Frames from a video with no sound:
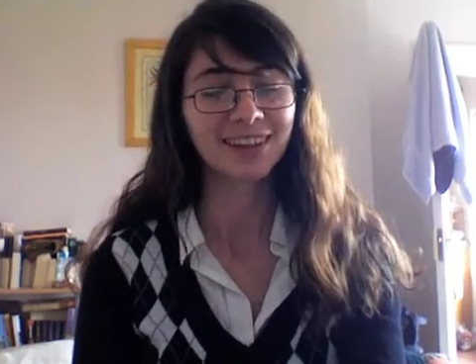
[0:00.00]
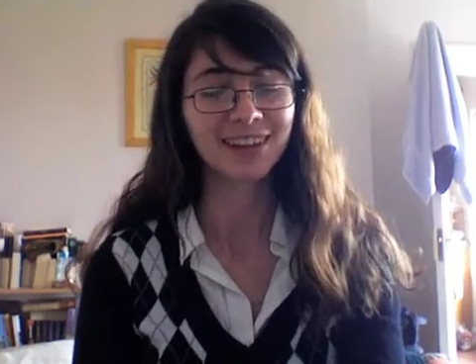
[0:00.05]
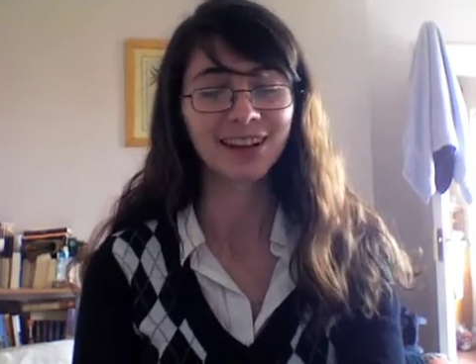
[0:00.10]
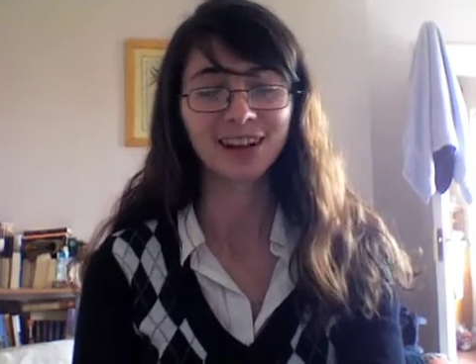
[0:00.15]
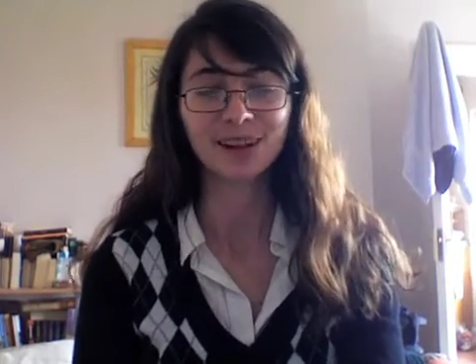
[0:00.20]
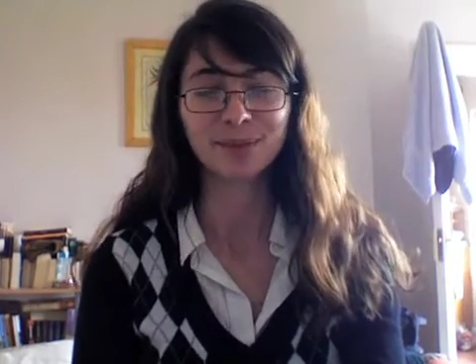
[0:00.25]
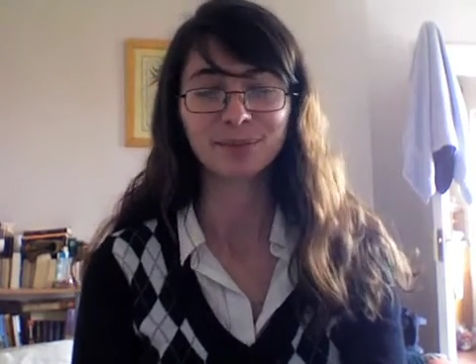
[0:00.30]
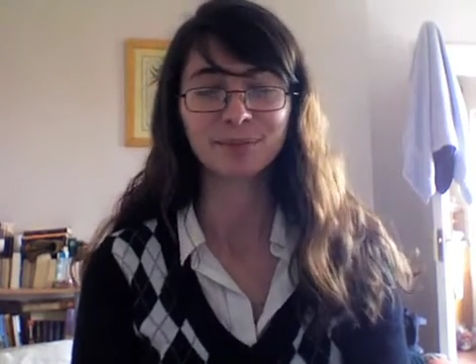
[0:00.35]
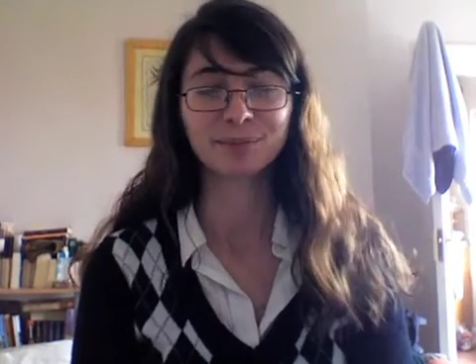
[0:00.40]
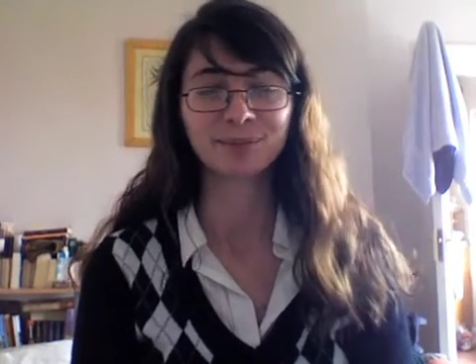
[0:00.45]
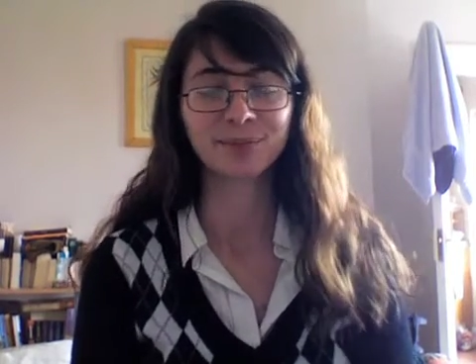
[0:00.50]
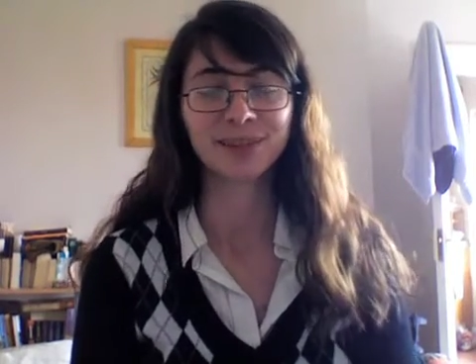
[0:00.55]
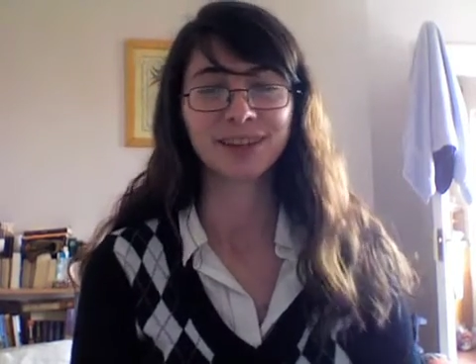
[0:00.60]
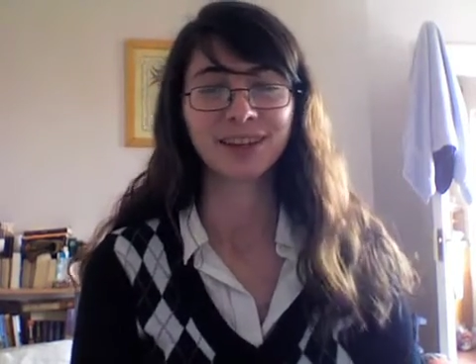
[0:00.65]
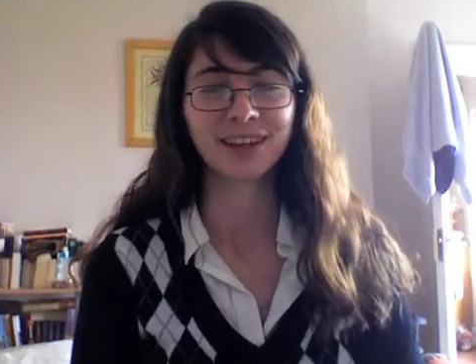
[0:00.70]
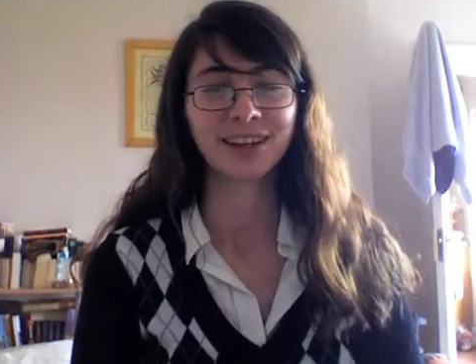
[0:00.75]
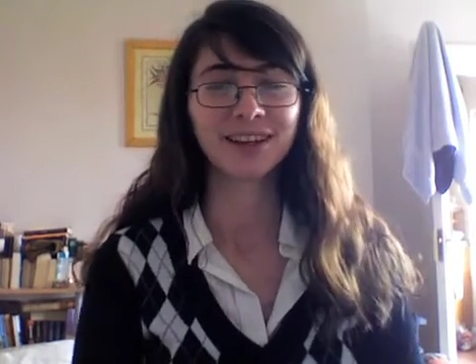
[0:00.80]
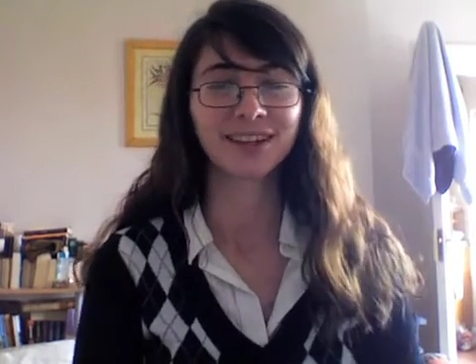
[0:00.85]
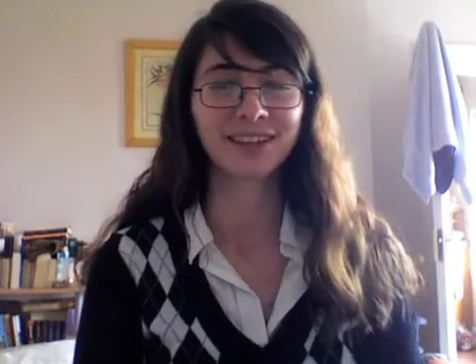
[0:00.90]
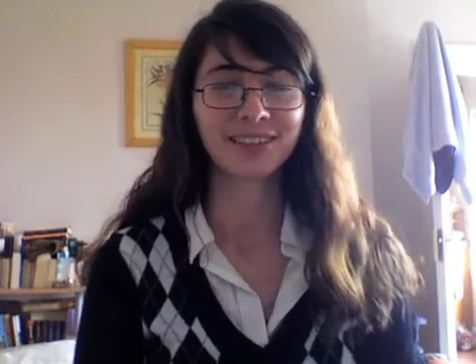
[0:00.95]

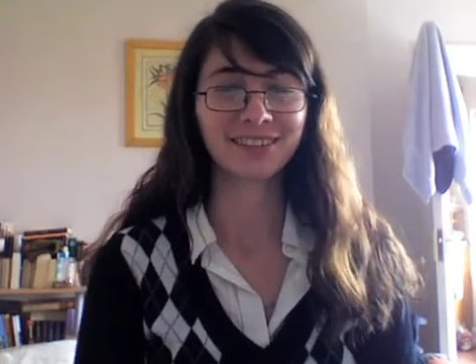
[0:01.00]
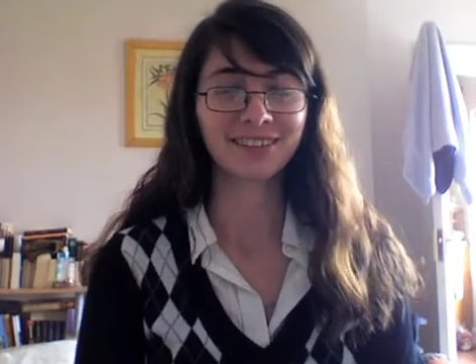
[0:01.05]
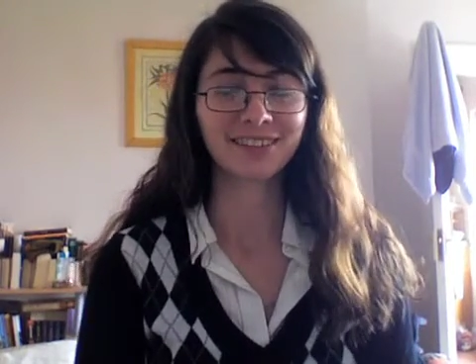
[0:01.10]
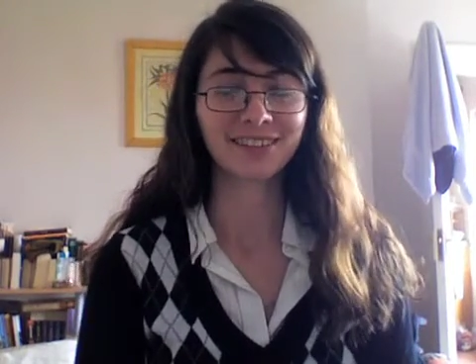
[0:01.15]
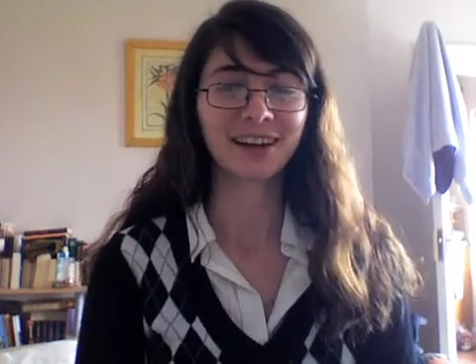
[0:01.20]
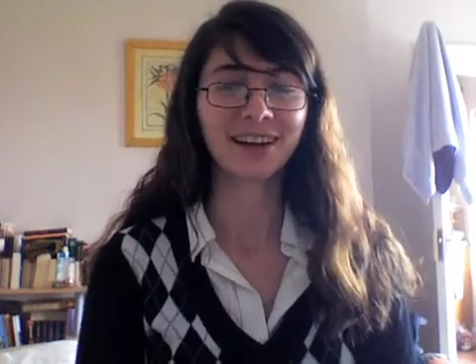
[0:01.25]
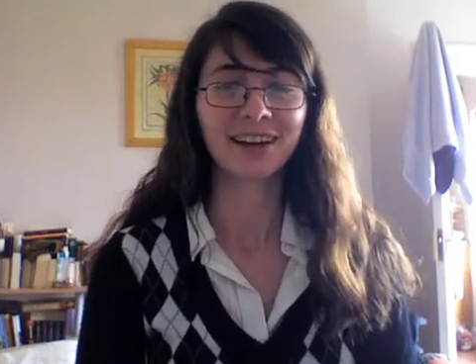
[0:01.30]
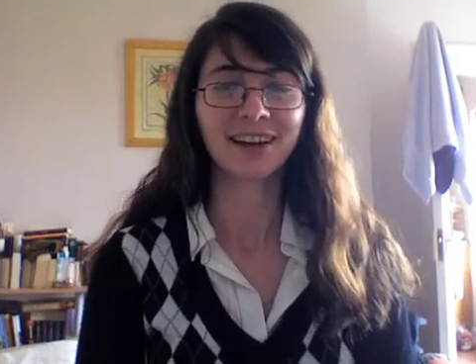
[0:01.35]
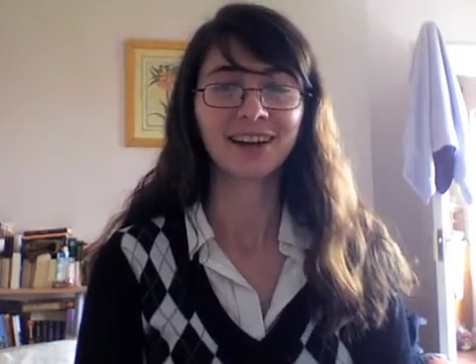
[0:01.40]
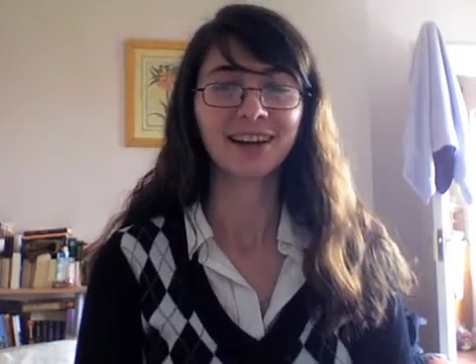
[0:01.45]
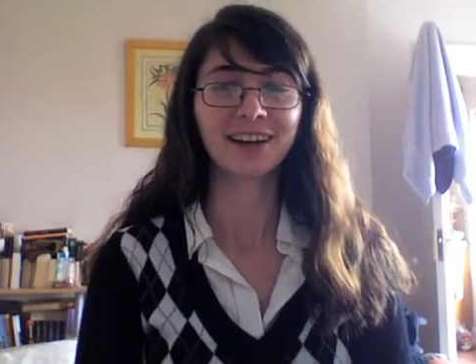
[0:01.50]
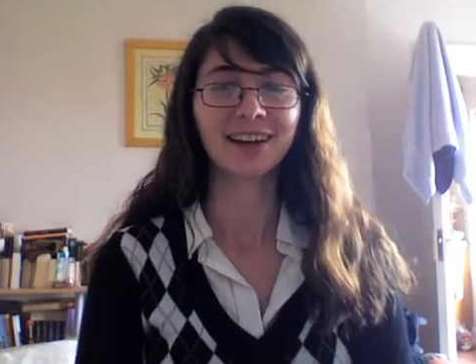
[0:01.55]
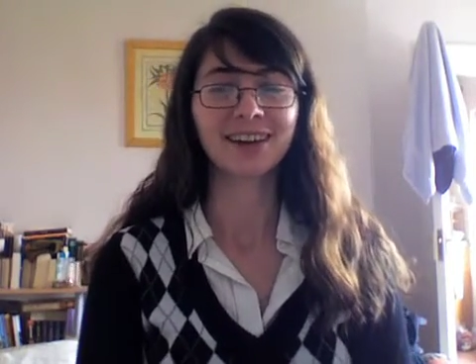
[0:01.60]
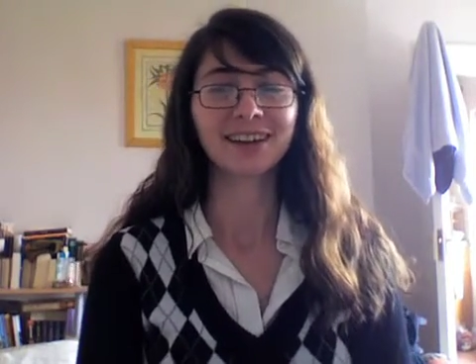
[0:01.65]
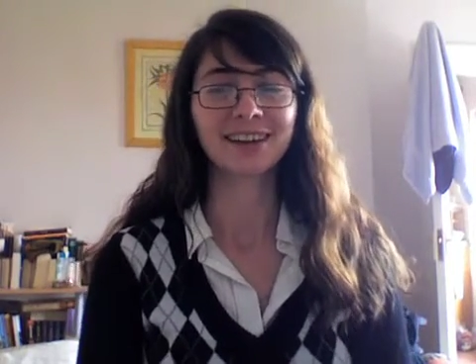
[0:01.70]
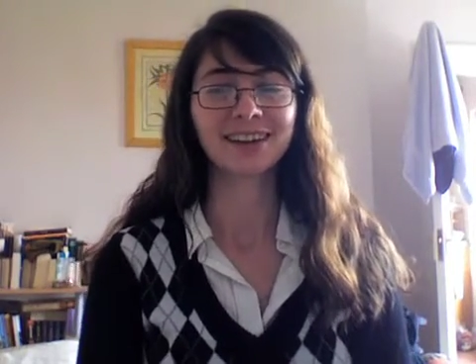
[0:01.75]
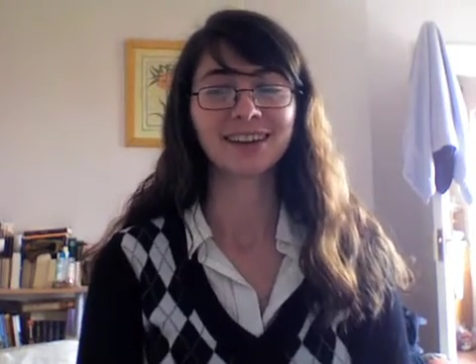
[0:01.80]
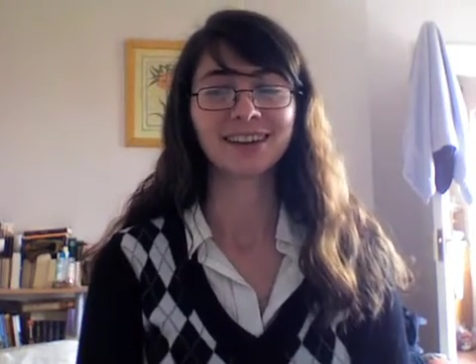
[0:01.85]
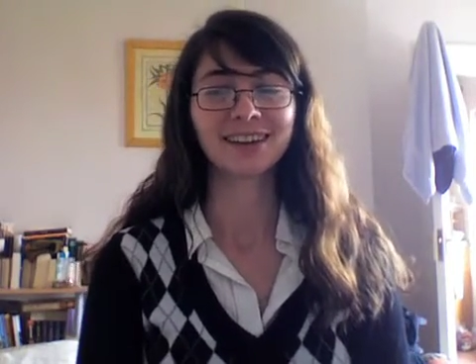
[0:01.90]
And also, I